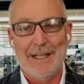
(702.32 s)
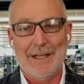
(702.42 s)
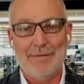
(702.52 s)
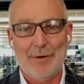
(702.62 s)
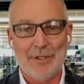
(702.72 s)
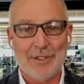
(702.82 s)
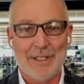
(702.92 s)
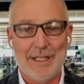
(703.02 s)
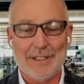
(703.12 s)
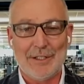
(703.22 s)
and uh,
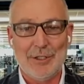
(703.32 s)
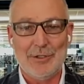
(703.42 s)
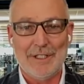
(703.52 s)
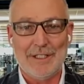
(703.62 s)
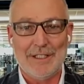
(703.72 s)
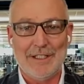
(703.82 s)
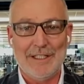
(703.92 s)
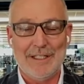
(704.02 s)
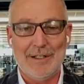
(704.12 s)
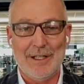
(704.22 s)
focus on the execution at the
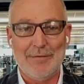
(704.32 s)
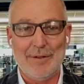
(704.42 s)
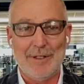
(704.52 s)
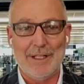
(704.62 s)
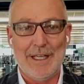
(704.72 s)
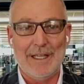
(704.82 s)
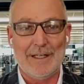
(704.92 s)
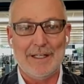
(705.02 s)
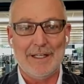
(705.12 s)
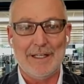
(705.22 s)
detail level
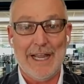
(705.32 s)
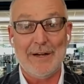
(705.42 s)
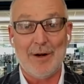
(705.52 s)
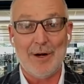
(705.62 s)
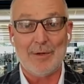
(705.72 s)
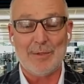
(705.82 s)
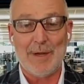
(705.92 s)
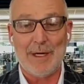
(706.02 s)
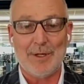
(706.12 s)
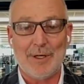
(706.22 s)
and uh, gain our
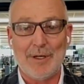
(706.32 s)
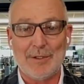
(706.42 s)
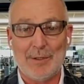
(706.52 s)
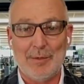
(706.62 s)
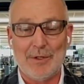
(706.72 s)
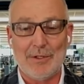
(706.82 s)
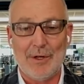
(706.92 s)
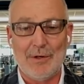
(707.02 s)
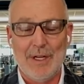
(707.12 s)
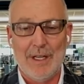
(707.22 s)
respect with our customers.
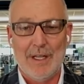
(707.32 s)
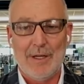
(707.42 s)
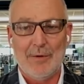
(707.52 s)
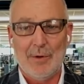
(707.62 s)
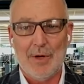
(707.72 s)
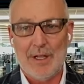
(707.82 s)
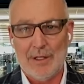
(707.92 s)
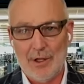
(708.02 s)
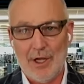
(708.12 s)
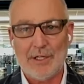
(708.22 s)
So we want
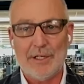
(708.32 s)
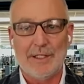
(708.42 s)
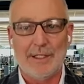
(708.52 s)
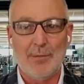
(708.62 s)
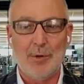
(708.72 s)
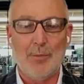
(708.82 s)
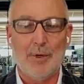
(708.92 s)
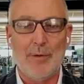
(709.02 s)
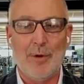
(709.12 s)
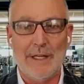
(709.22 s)
to launch at the
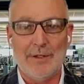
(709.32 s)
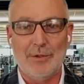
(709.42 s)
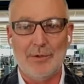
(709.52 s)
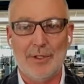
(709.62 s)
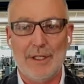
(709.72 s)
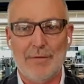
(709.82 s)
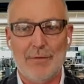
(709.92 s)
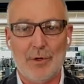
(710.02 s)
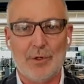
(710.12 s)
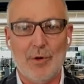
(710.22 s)
appropriate rate through the
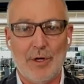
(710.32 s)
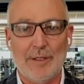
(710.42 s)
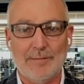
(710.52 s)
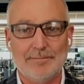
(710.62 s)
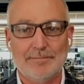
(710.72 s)
uh, fourth quarter.